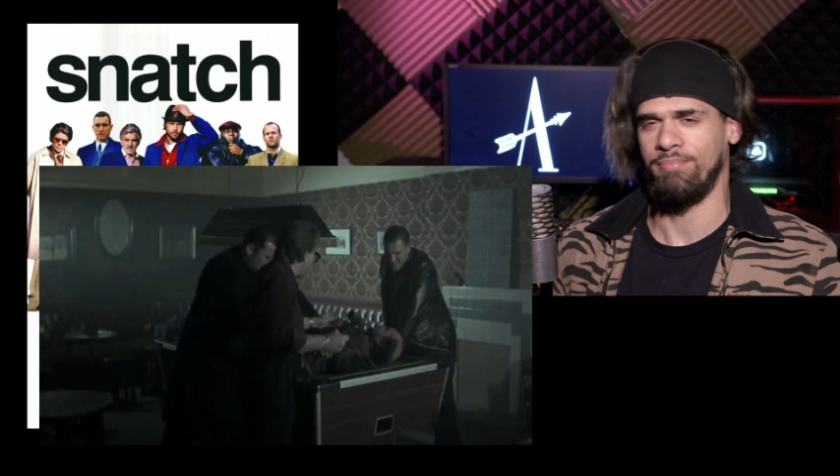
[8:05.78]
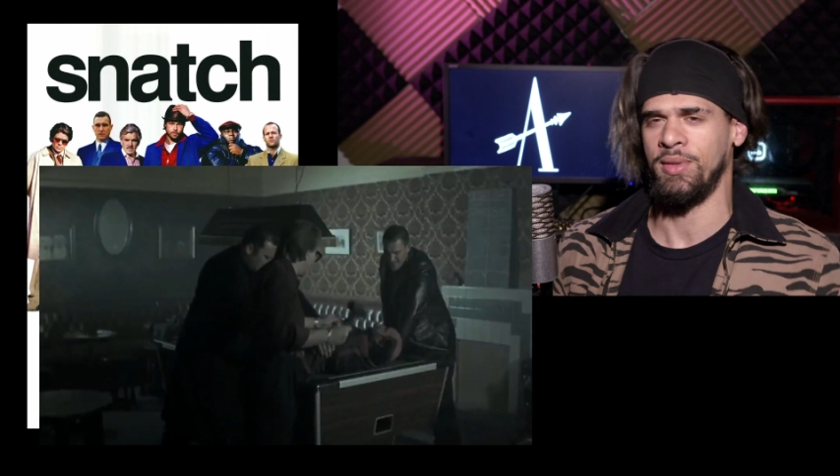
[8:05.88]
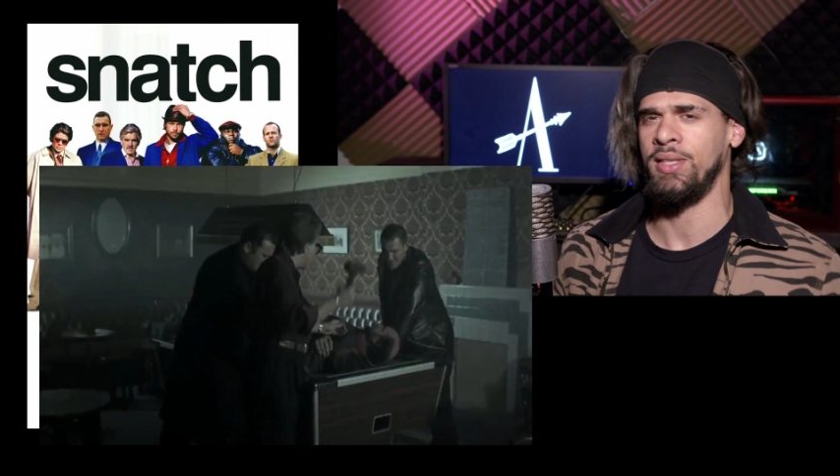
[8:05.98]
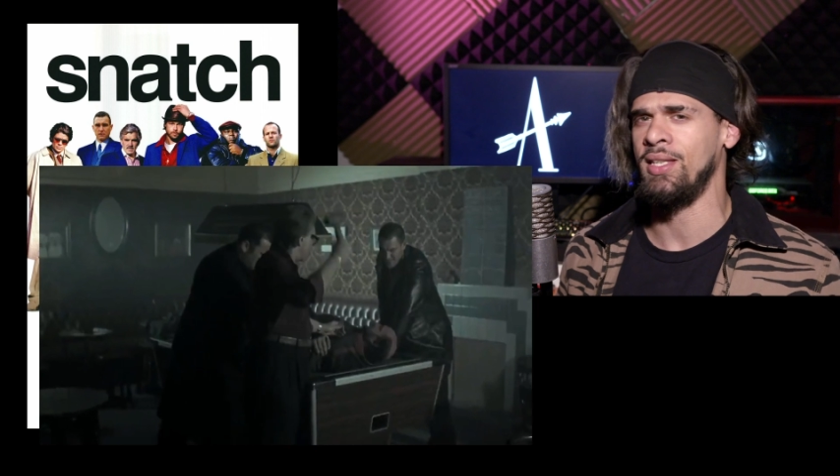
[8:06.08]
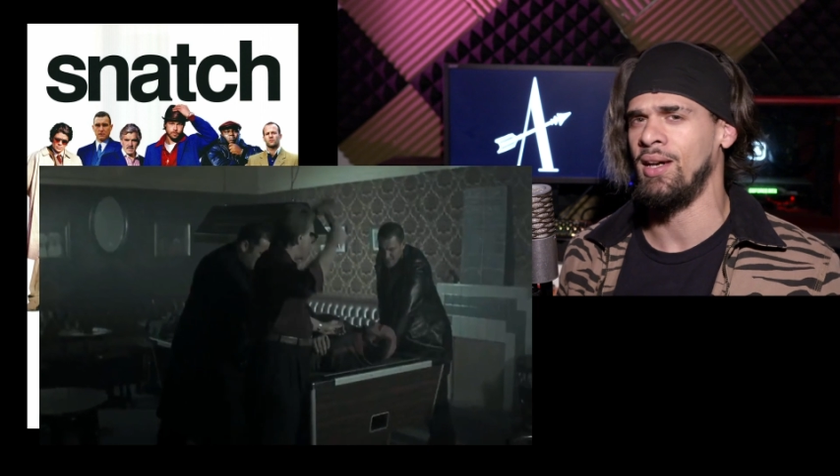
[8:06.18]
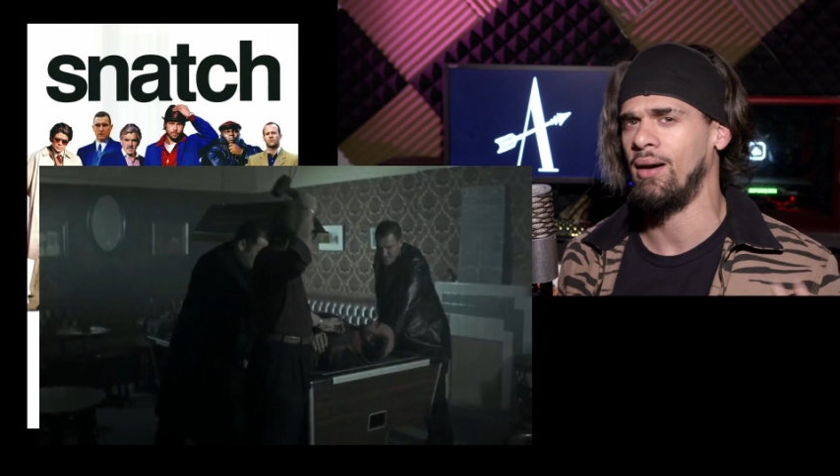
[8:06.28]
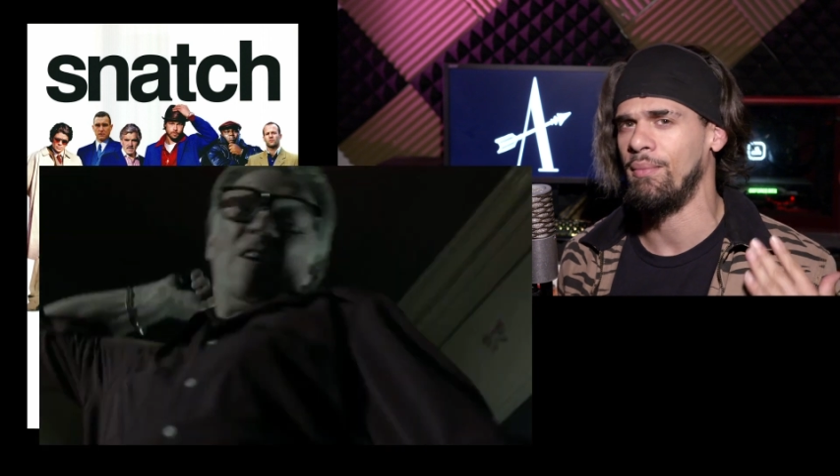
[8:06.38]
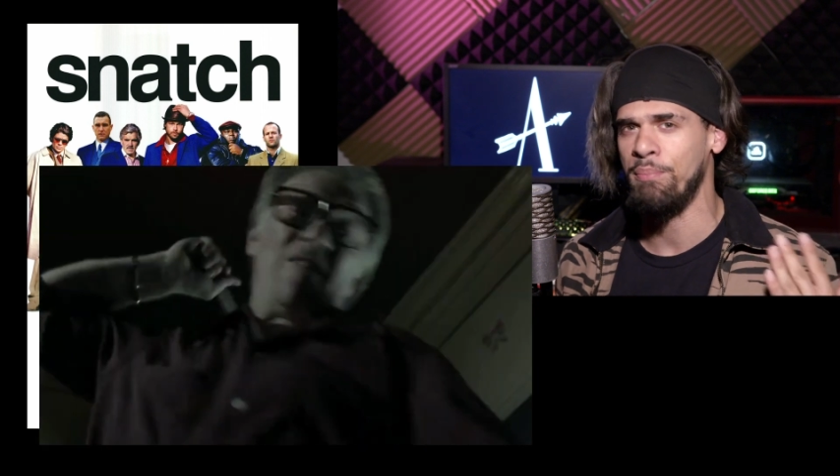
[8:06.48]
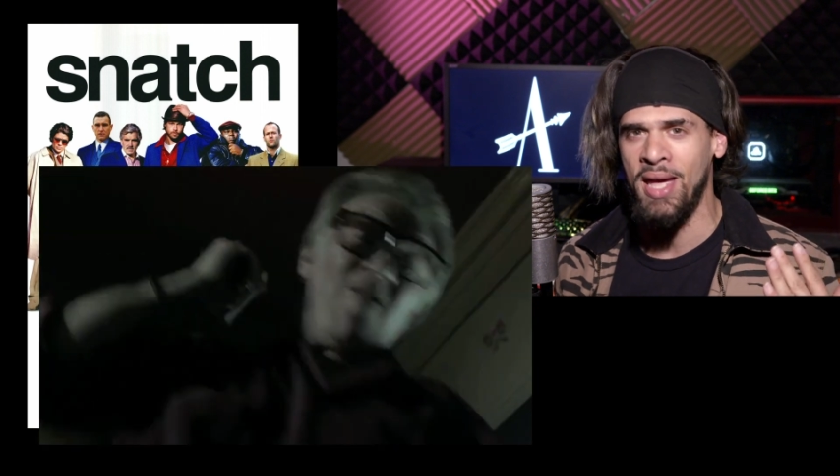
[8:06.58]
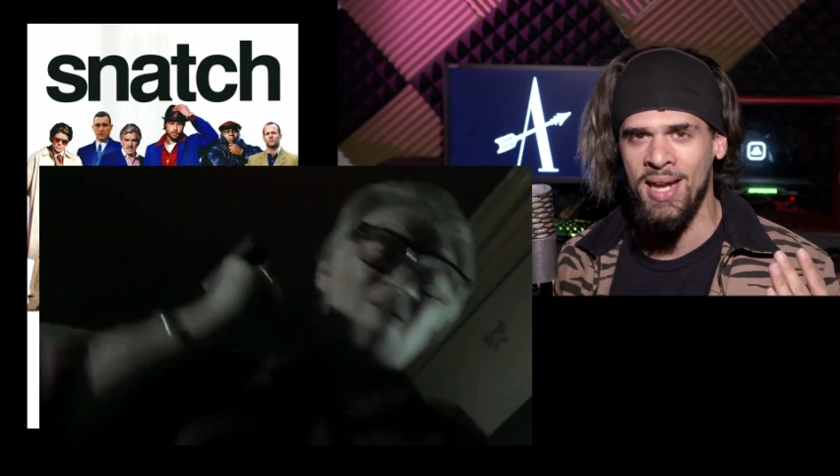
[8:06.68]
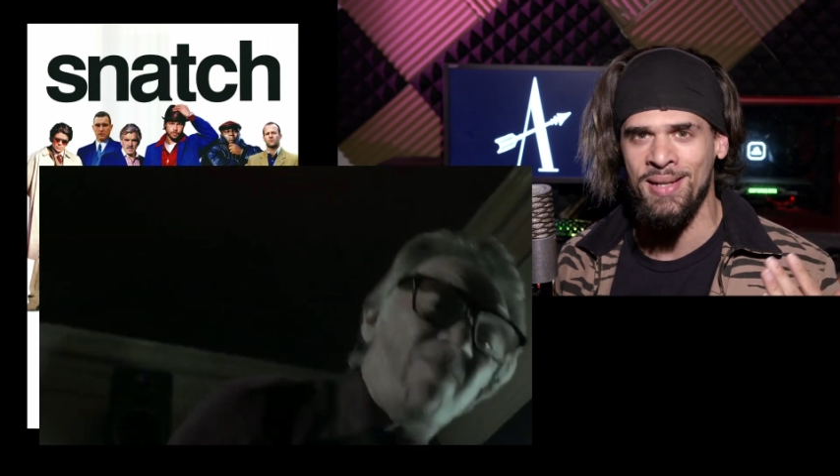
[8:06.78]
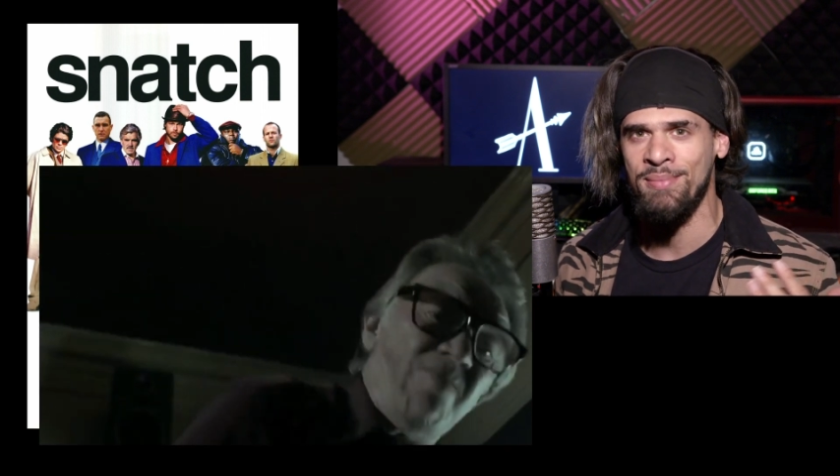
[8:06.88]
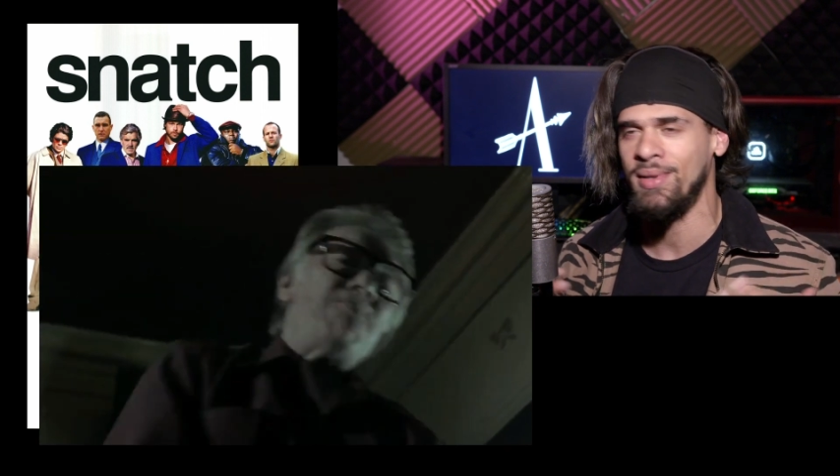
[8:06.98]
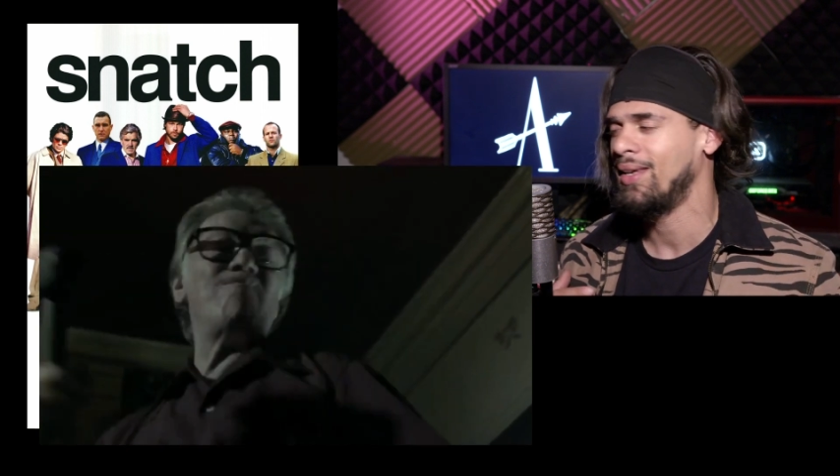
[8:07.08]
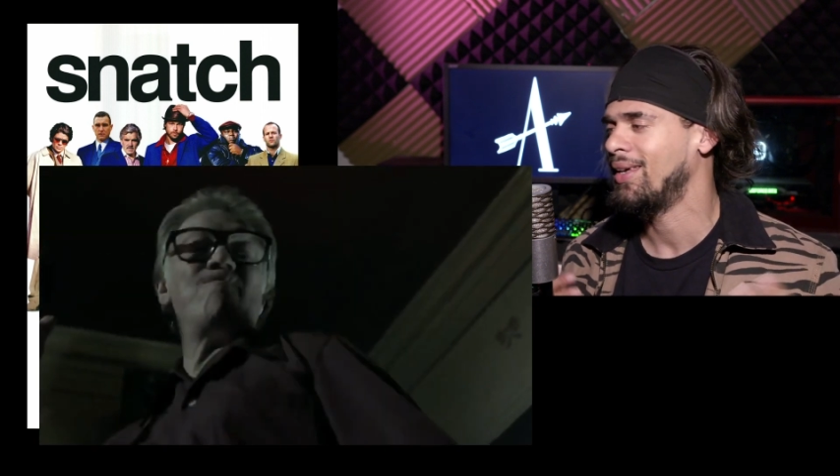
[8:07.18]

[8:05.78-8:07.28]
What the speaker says: the main